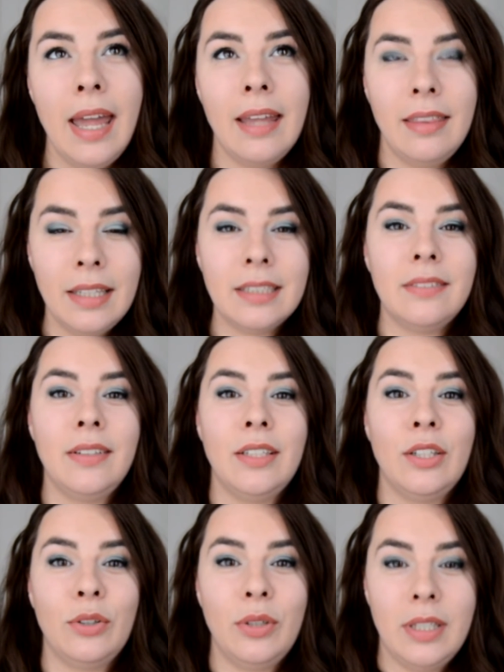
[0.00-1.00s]
And this
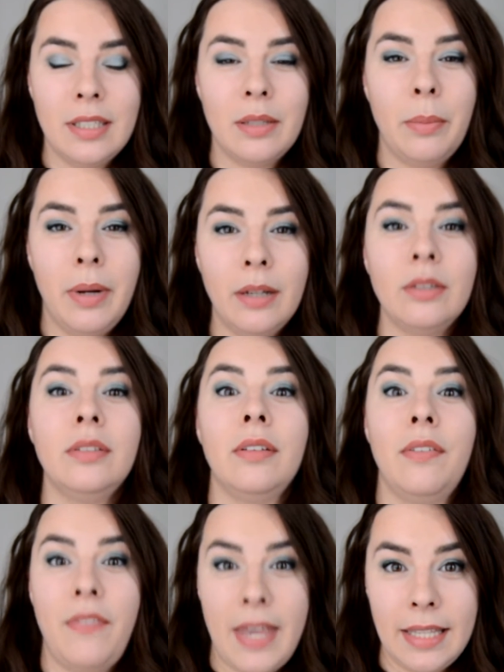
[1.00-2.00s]
video is about
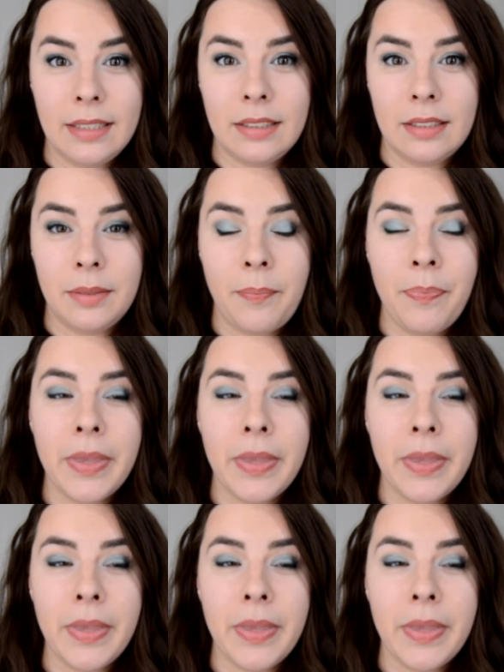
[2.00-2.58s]
fails.